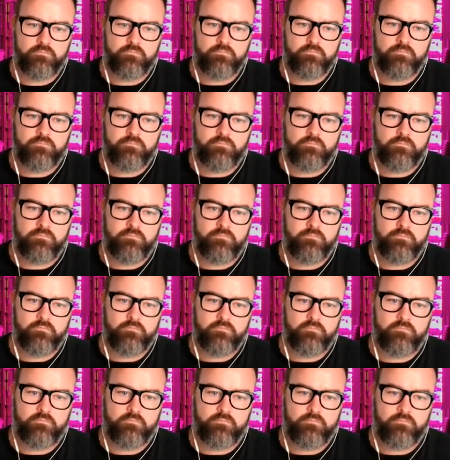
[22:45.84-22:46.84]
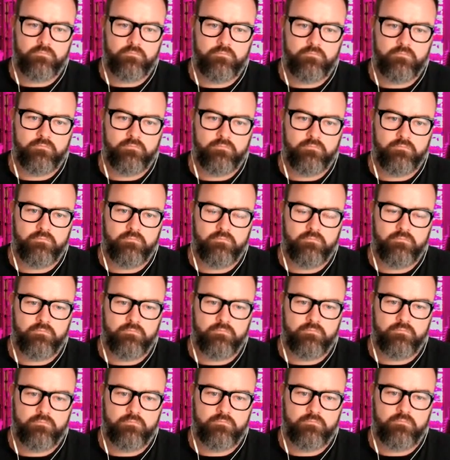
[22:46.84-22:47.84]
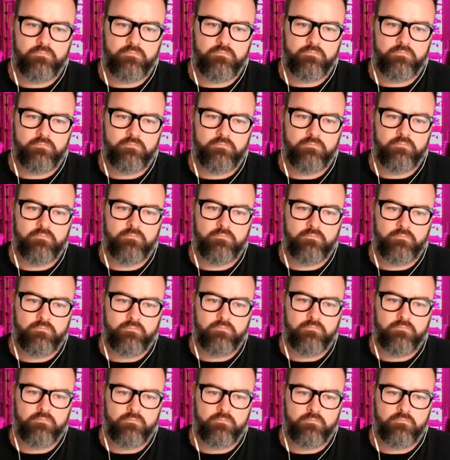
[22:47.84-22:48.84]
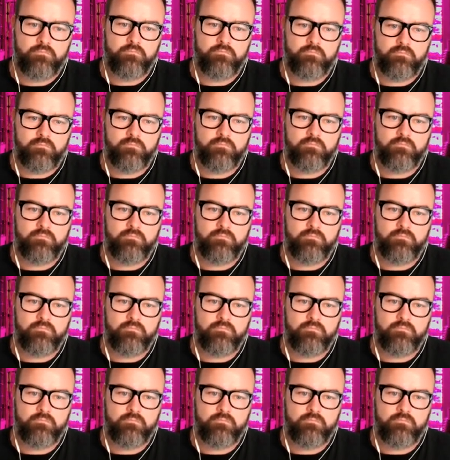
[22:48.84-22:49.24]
(not speaking)